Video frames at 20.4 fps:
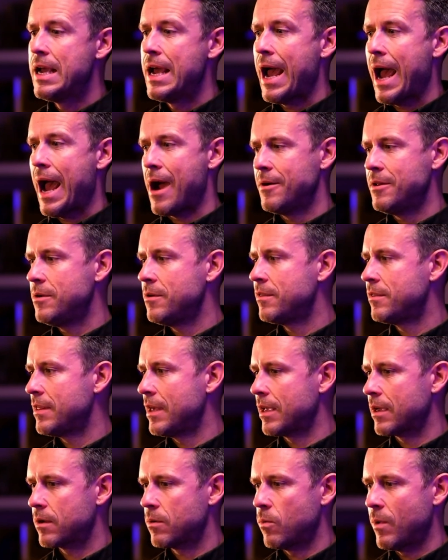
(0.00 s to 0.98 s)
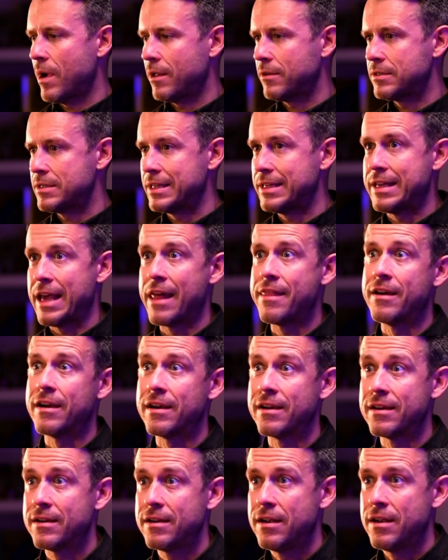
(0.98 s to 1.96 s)
how do you think well
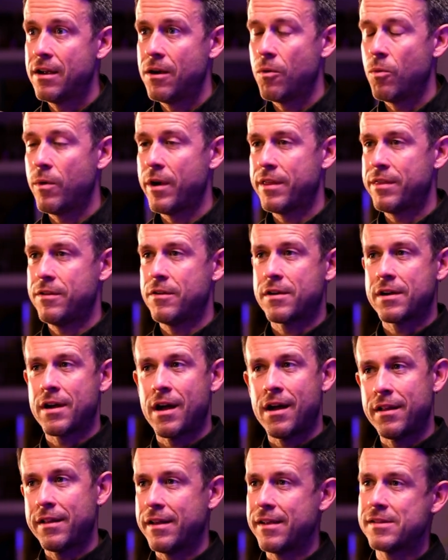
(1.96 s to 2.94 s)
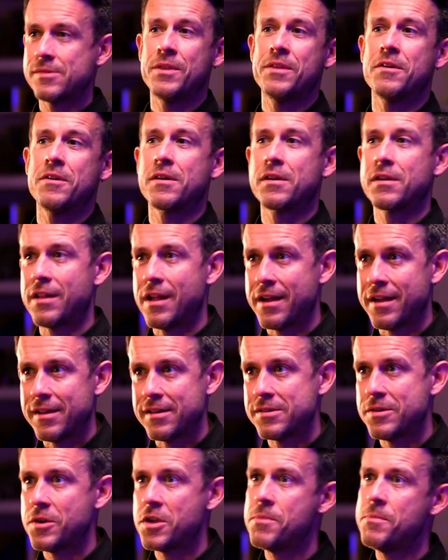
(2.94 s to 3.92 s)
together with your colleagues, with your
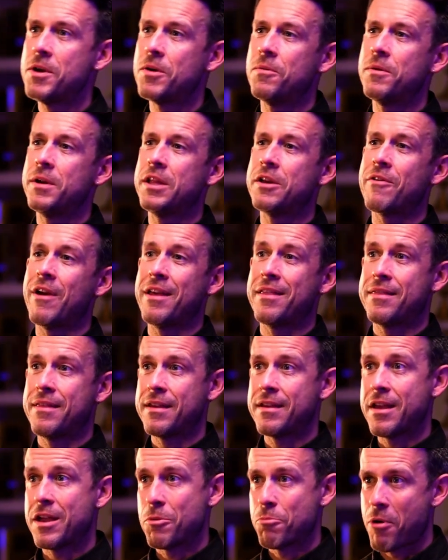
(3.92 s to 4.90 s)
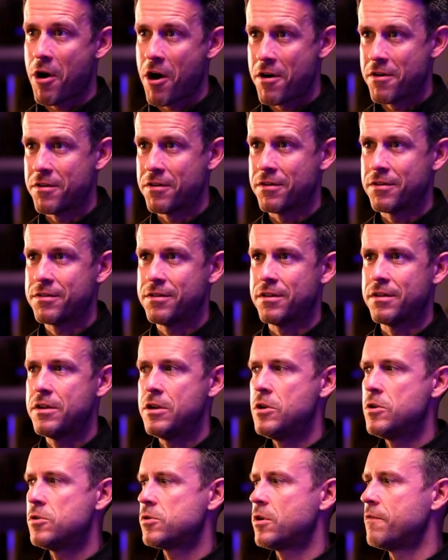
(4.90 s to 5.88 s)
clients, so you can be a really great thinking partner to
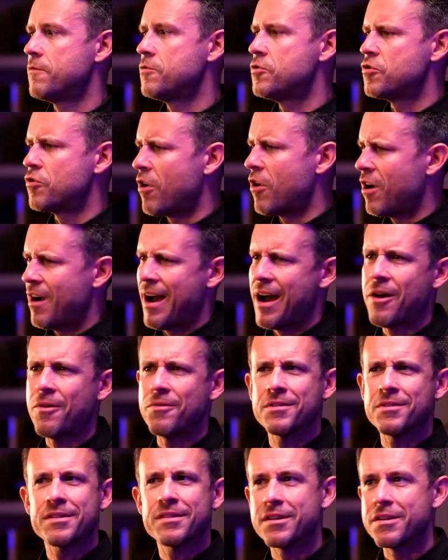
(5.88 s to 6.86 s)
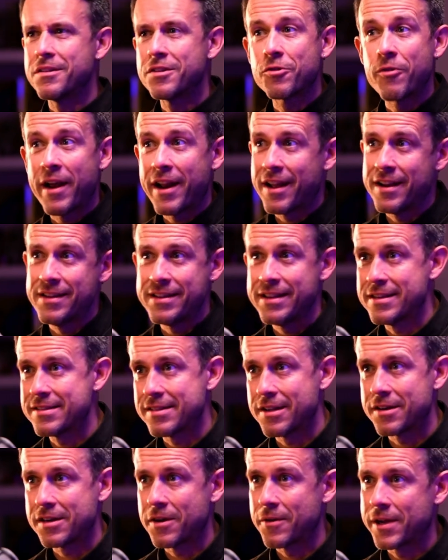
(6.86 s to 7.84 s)
sort of draw out the great ideas
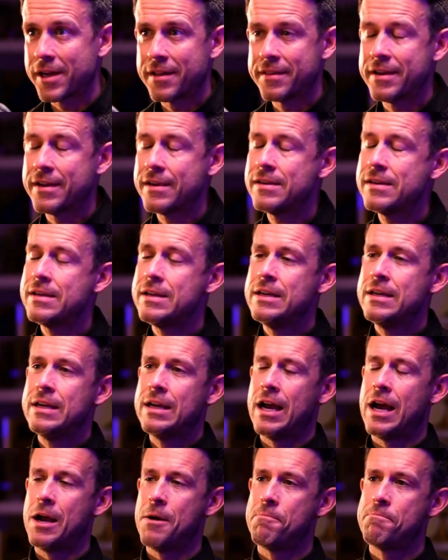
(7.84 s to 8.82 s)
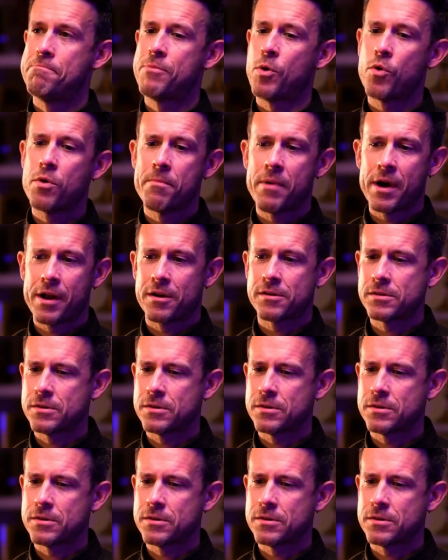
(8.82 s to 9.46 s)
that are going on there. But we might also